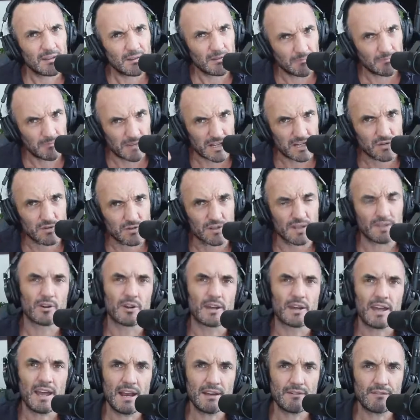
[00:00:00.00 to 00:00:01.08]
Make sure they've got a
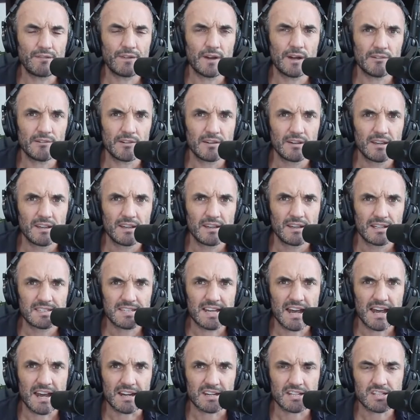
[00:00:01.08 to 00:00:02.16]
headphone
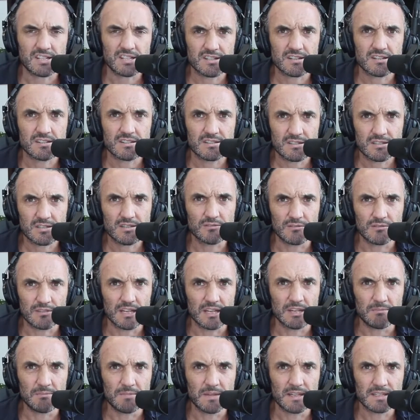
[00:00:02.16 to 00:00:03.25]
attached to
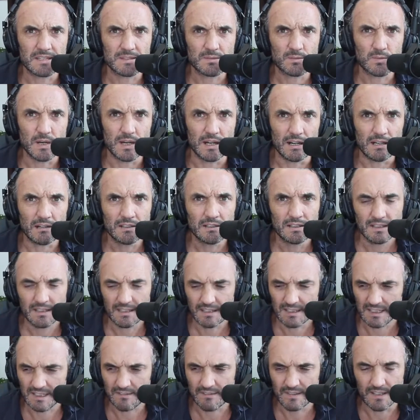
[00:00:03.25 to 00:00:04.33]
them as well,
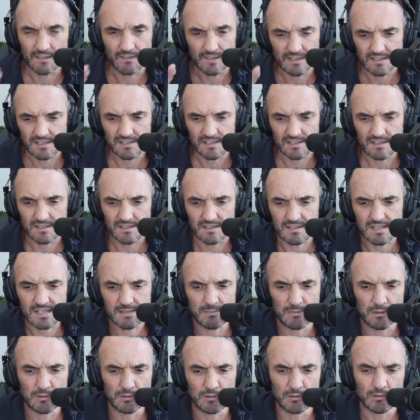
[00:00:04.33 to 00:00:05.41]
even if it's just the
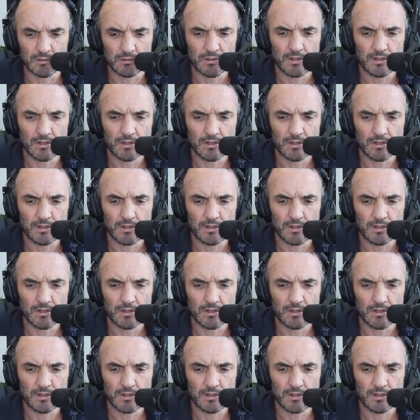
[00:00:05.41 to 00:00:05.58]
small